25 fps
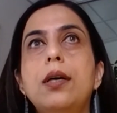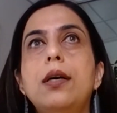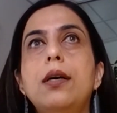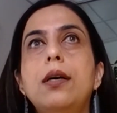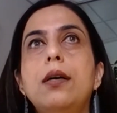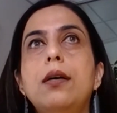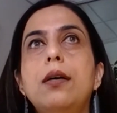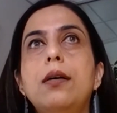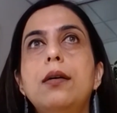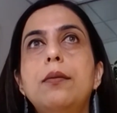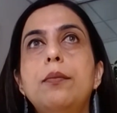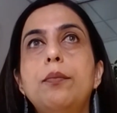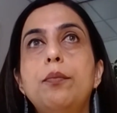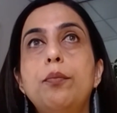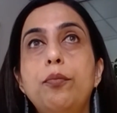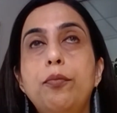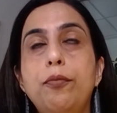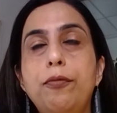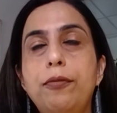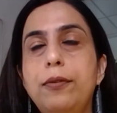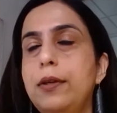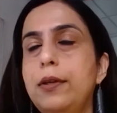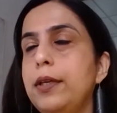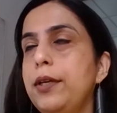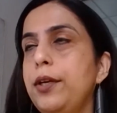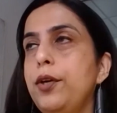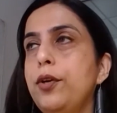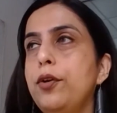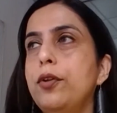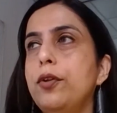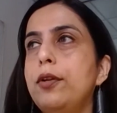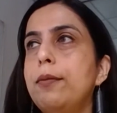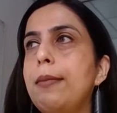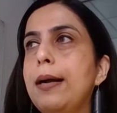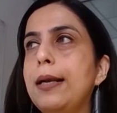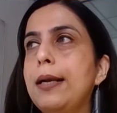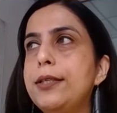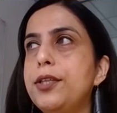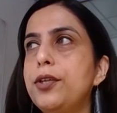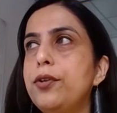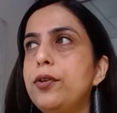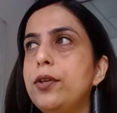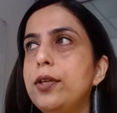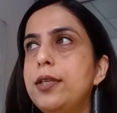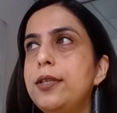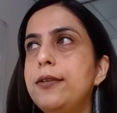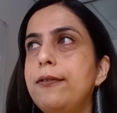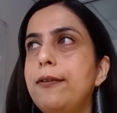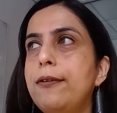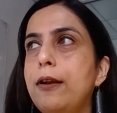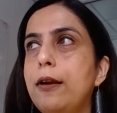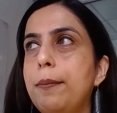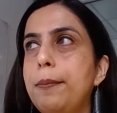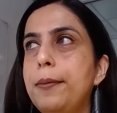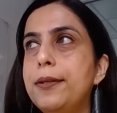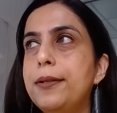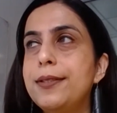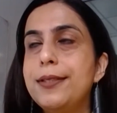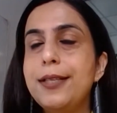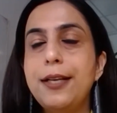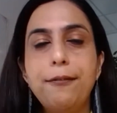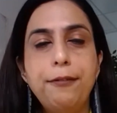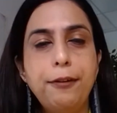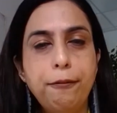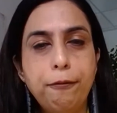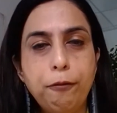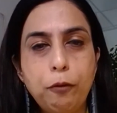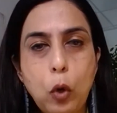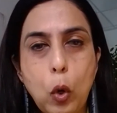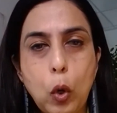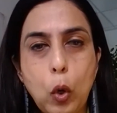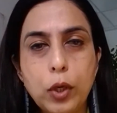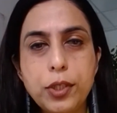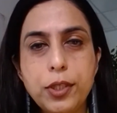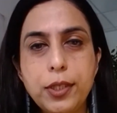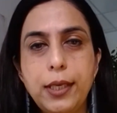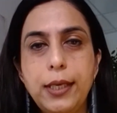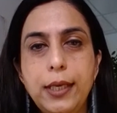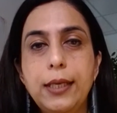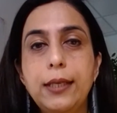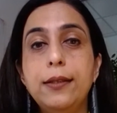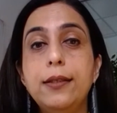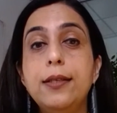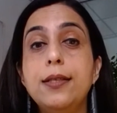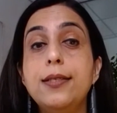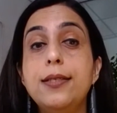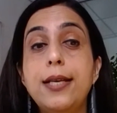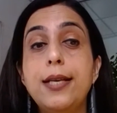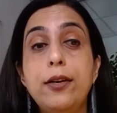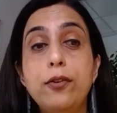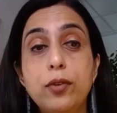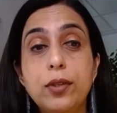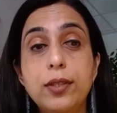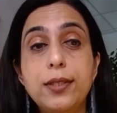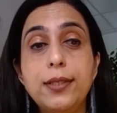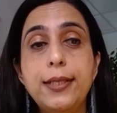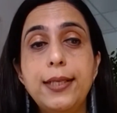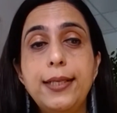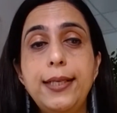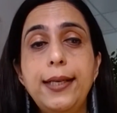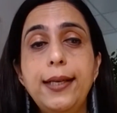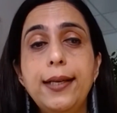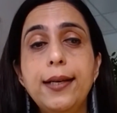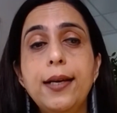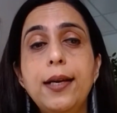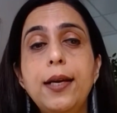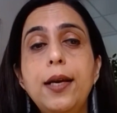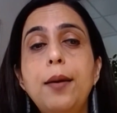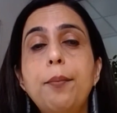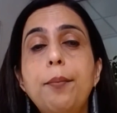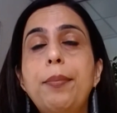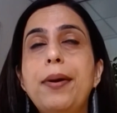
the multi-unit developments that we've got in the central city,